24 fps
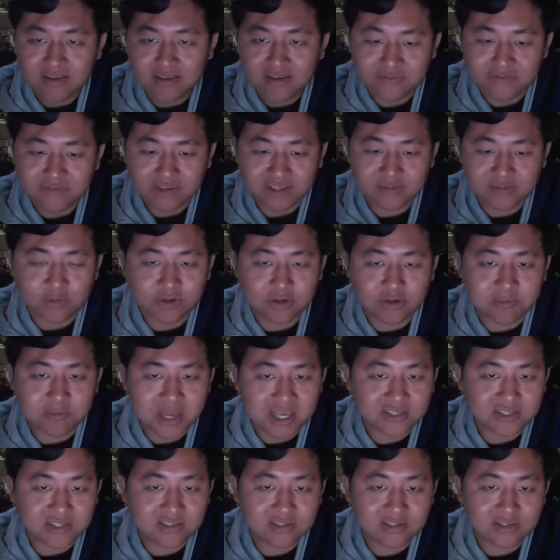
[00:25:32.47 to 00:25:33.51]
Facebook
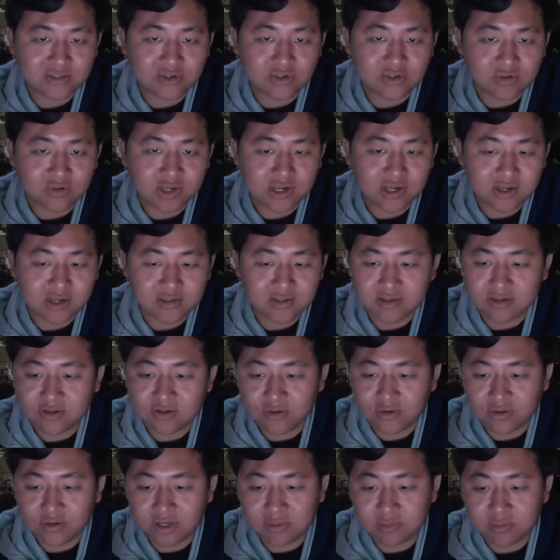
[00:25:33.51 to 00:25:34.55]
messages going up
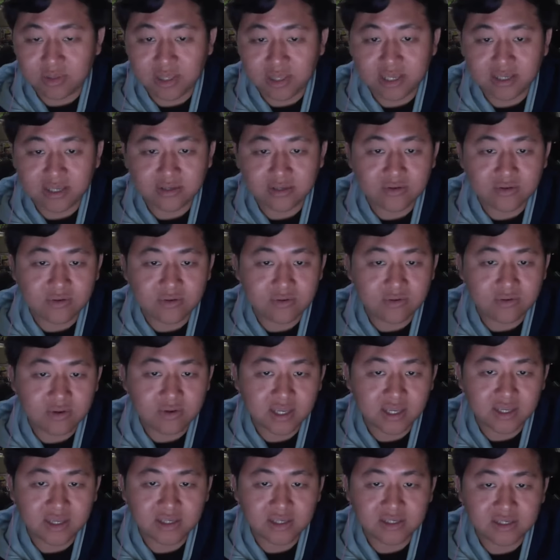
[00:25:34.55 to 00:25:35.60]
going up like
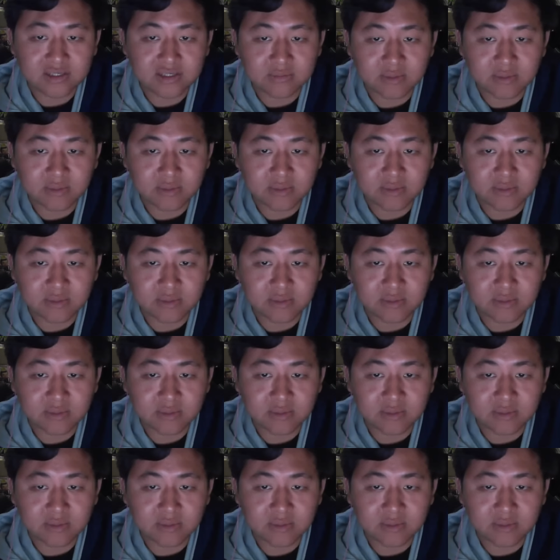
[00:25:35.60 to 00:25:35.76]
crazy,